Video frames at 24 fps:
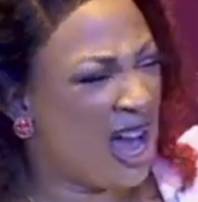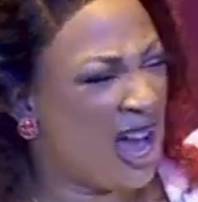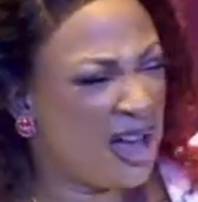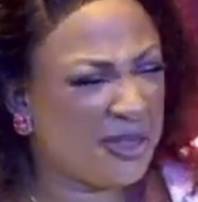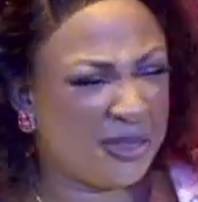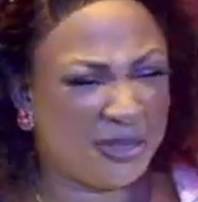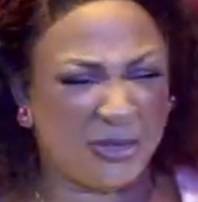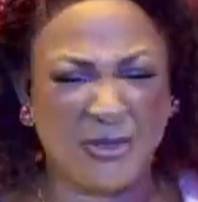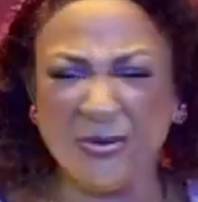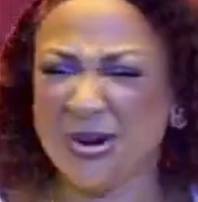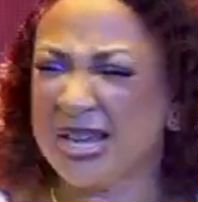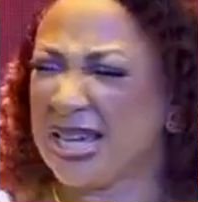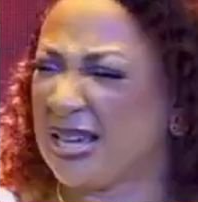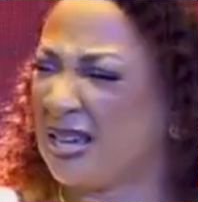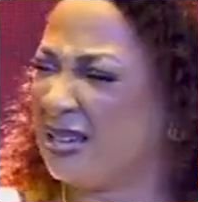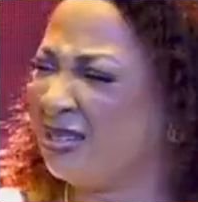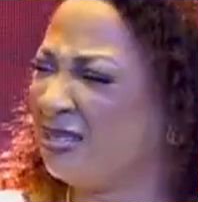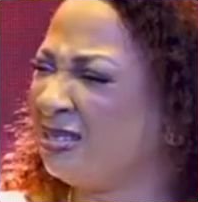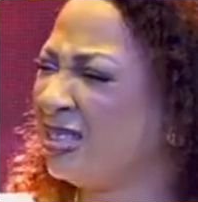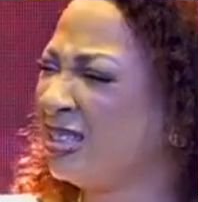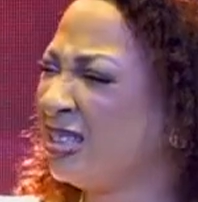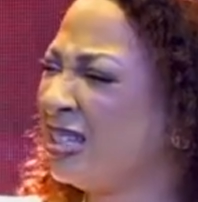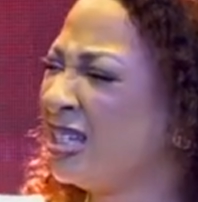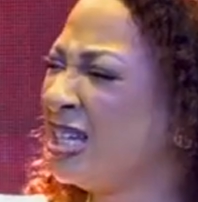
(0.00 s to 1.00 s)
3,
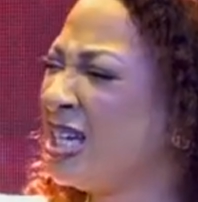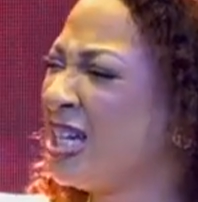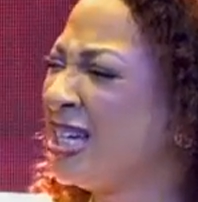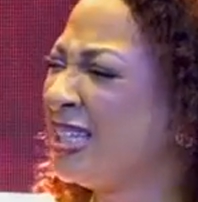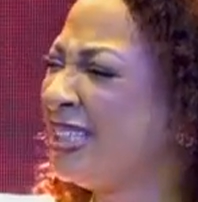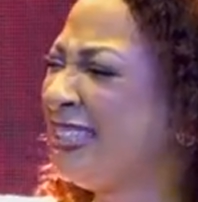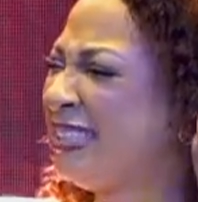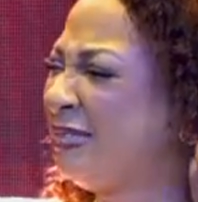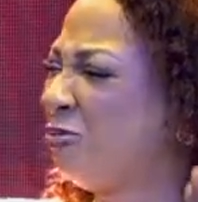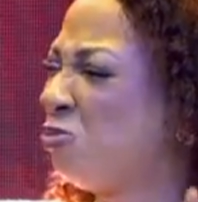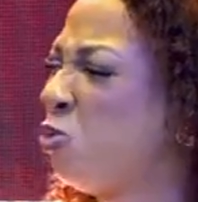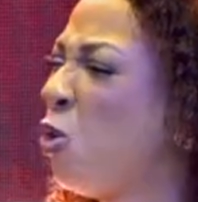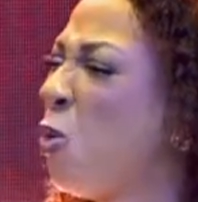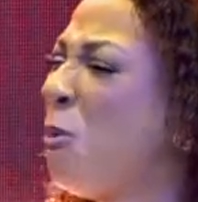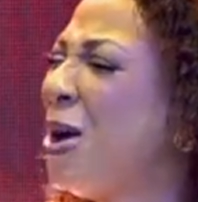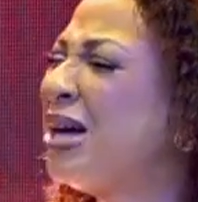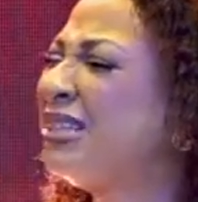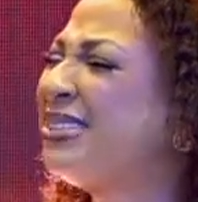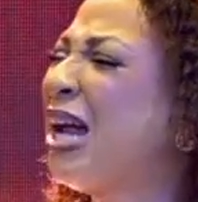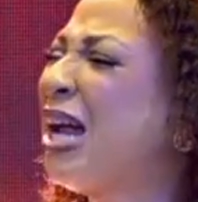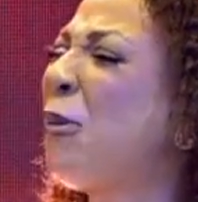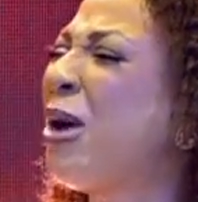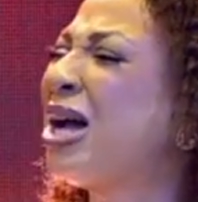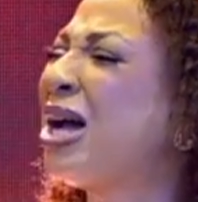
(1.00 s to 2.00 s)
Woman
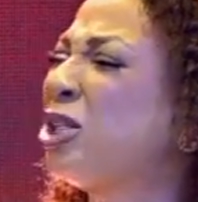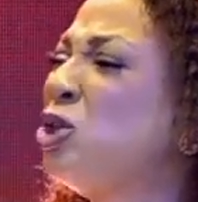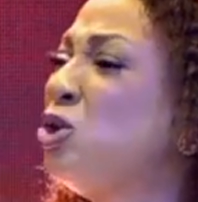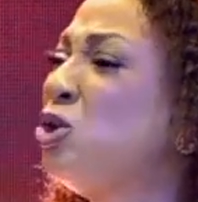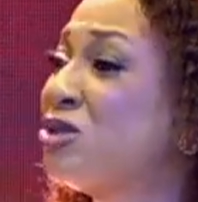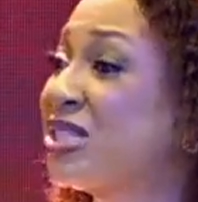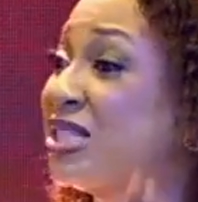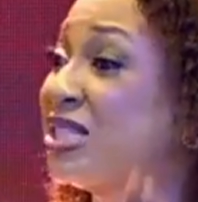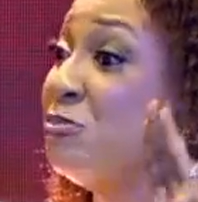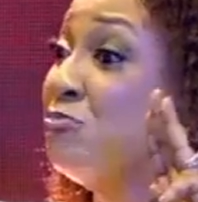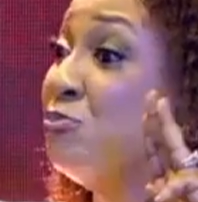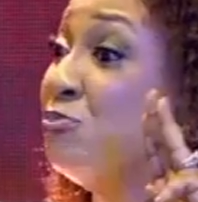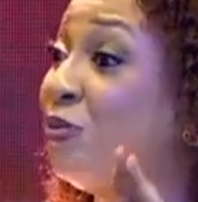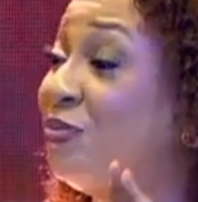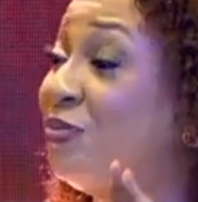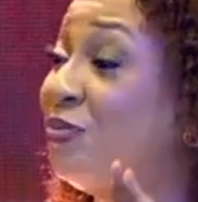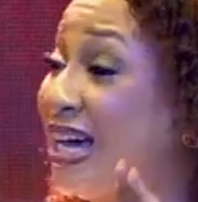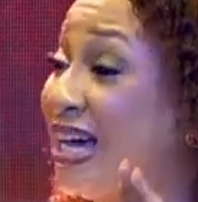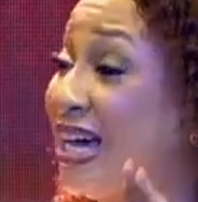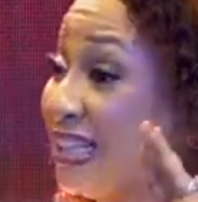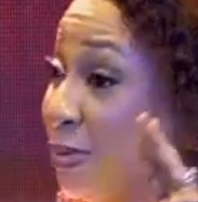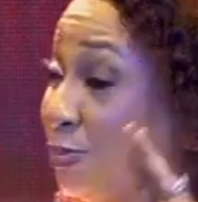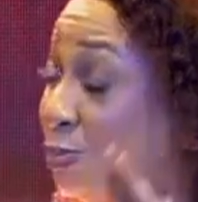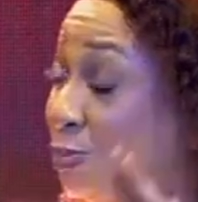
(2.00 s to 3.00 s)
Thou Art Loose, the movie
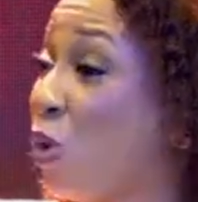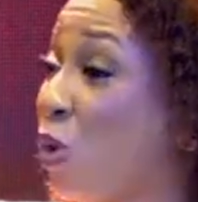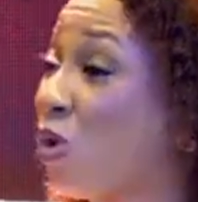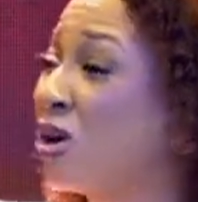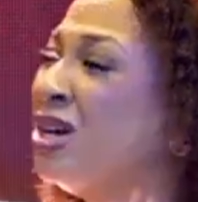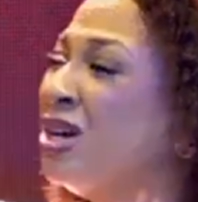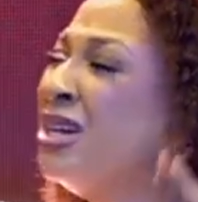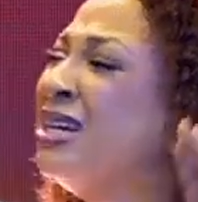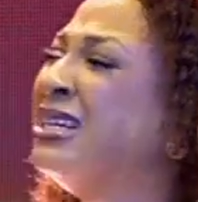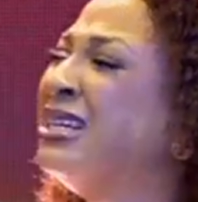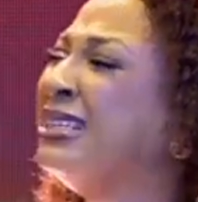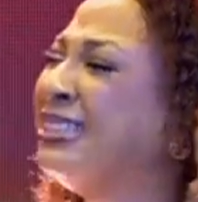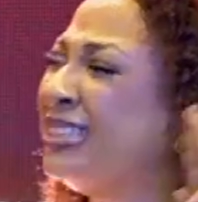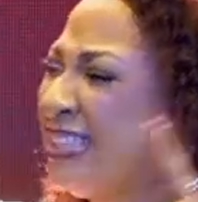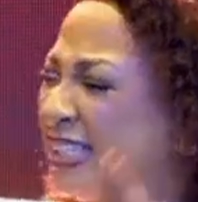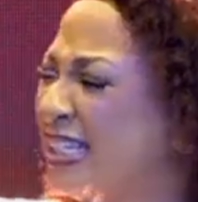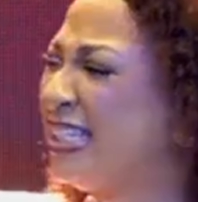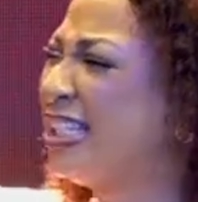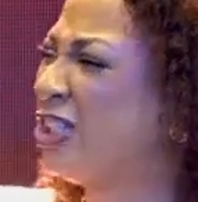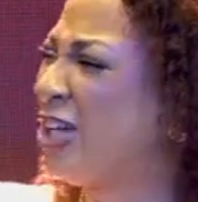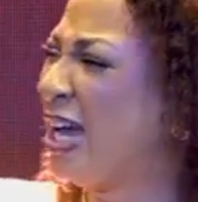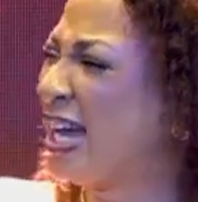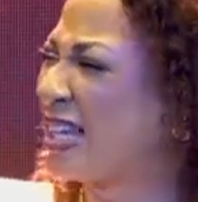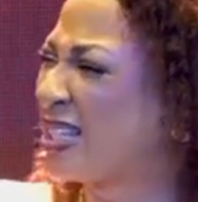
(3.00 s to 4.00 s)
and the book, T.D.
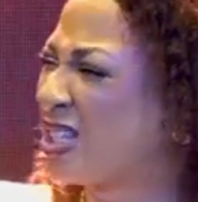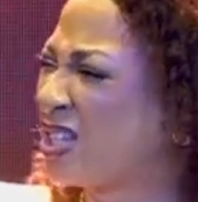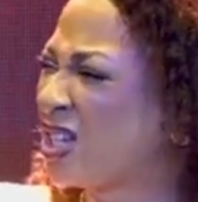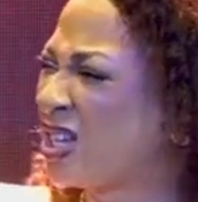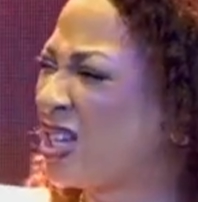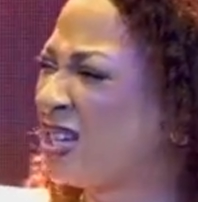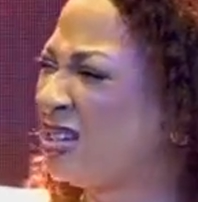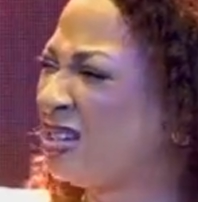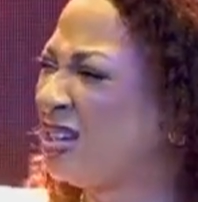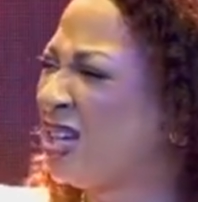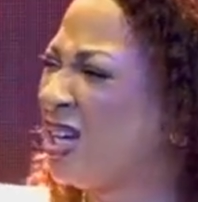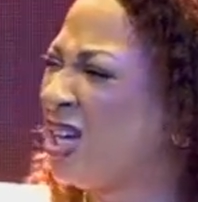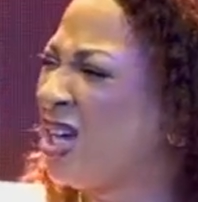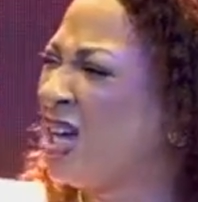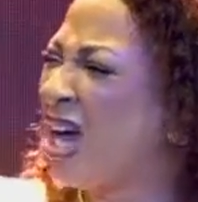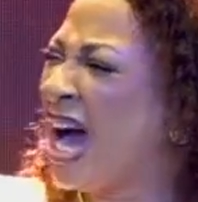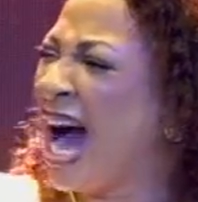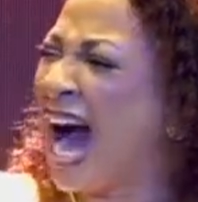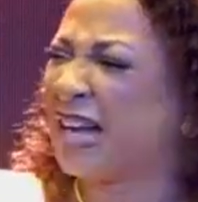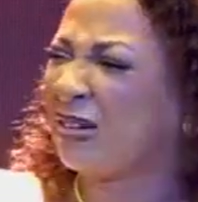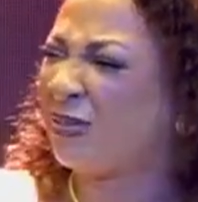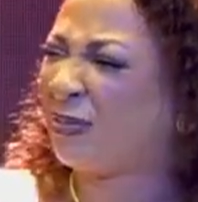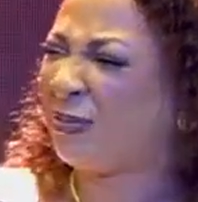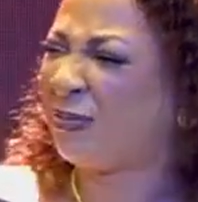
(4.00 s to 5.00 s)
Jakes.
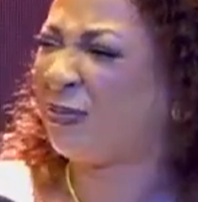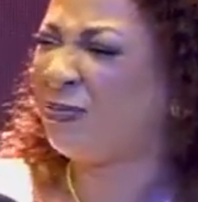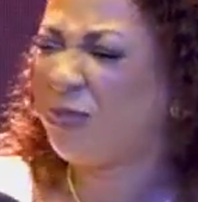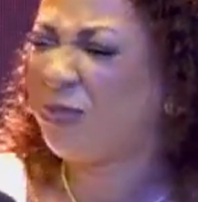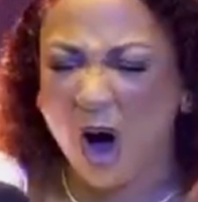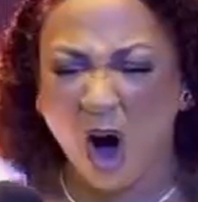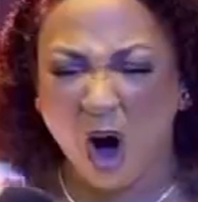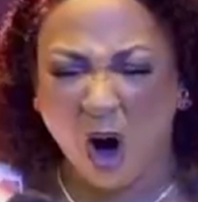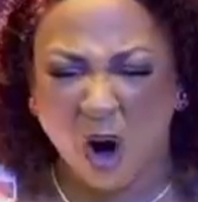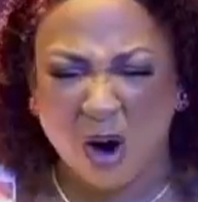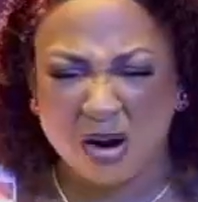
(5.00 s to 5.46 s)
And 4,